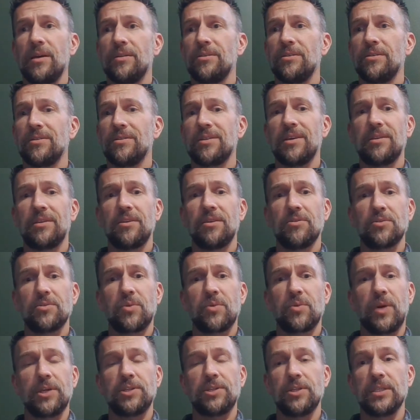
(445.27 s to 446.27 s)
Just get those
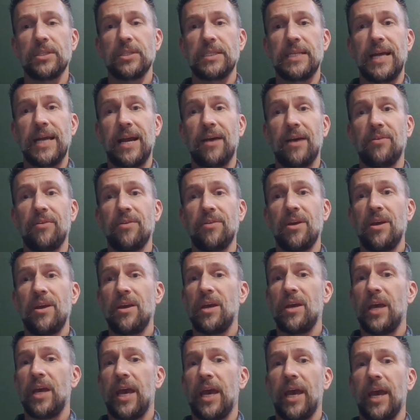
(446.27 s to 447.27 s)
questions down
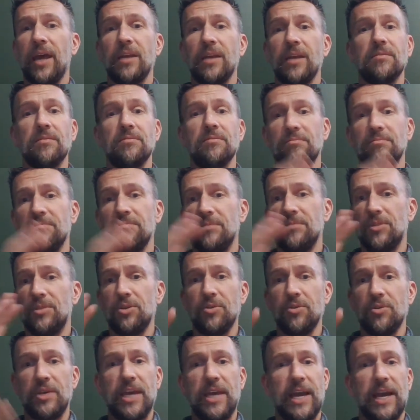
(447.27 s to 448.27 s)
and
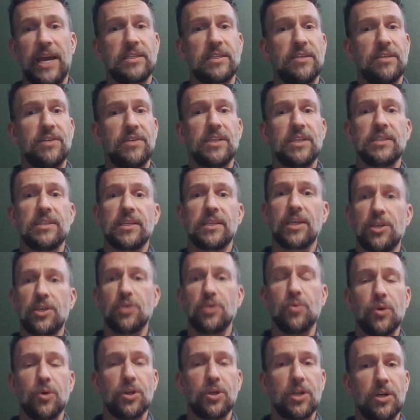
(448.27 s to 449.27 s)
do the activities like
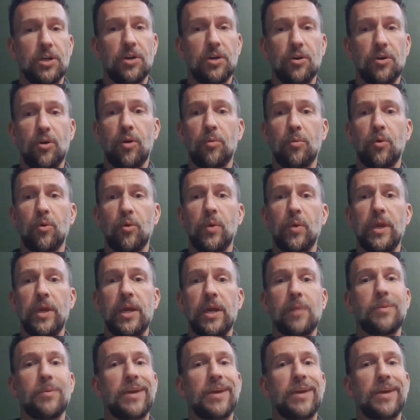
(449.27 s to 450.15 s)
you would in a normal week.